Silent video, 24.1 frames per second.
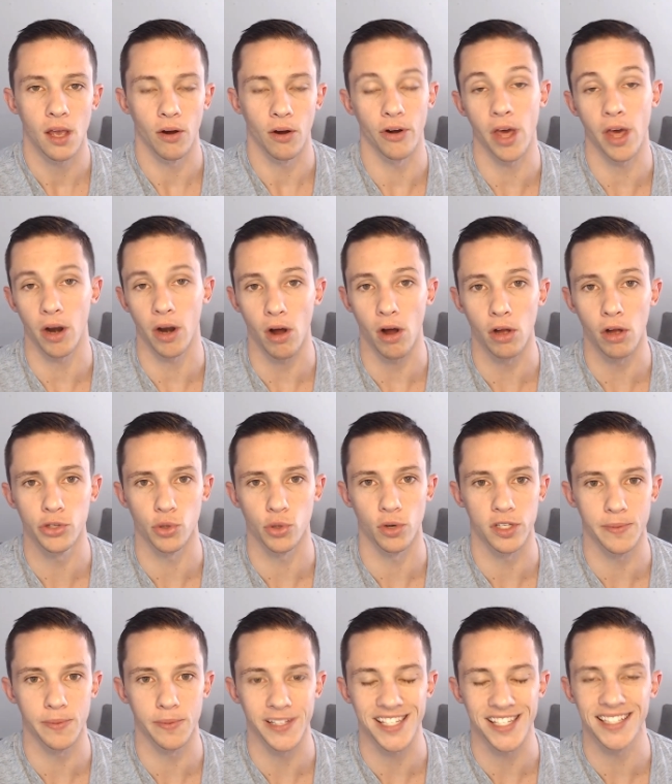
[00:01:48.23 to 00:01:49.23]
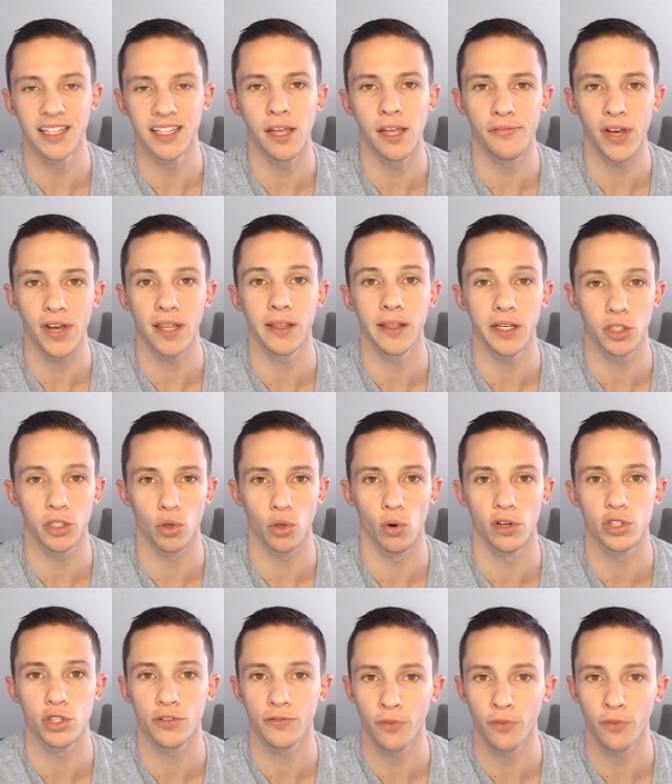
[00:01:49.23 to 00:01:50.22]
or not all towards, but significantly
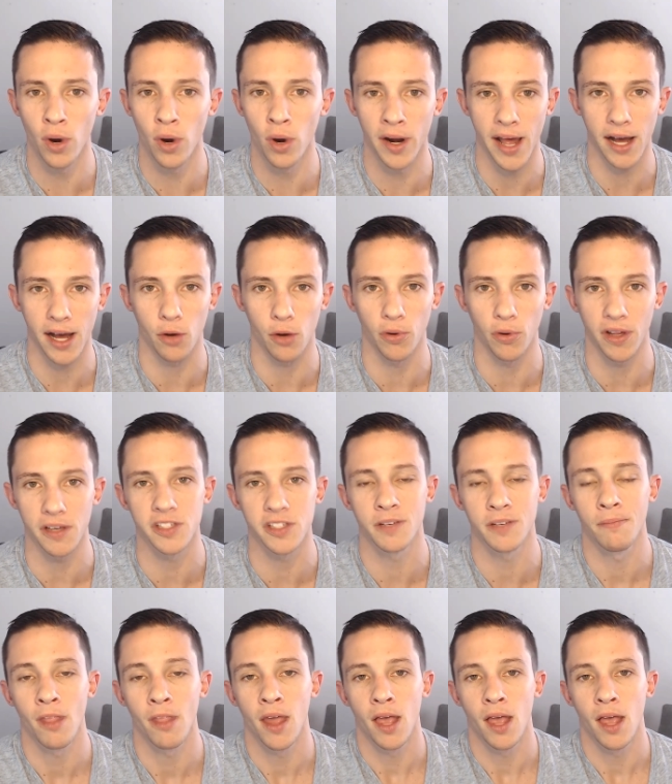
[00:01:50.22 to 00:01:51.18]
towards foreign equities